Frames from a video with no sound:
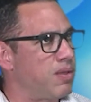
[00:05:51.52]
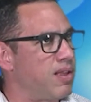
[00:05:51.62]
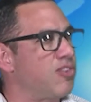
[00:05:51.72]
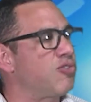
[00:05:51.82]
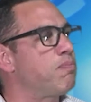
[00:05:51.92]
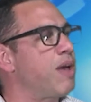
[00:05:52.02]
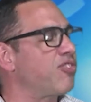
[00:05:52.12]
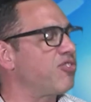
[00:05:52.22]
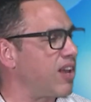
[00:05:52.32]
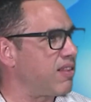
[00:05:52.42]
it's
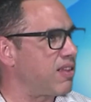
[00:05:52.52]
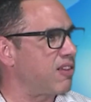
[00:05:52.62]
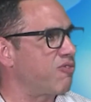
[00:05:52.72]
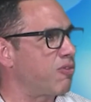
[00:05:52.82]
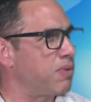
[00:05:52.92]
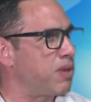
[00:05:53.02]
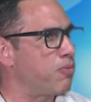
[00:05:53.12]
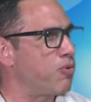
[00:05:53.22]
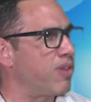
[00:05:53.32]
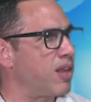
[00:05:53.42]
best, I think, for
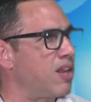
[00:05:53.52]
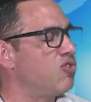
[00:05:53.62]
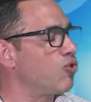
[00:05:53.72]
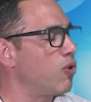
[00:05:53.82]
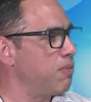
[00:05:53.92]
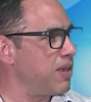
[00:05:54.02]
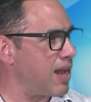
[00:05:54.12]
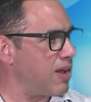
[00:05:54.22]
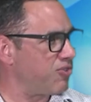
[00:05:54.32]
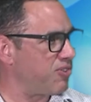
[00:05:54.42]
people that enjoy being
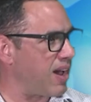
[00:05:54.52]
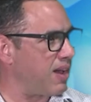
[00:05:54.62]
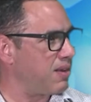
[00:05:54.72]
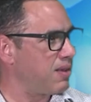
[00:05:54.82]
outside,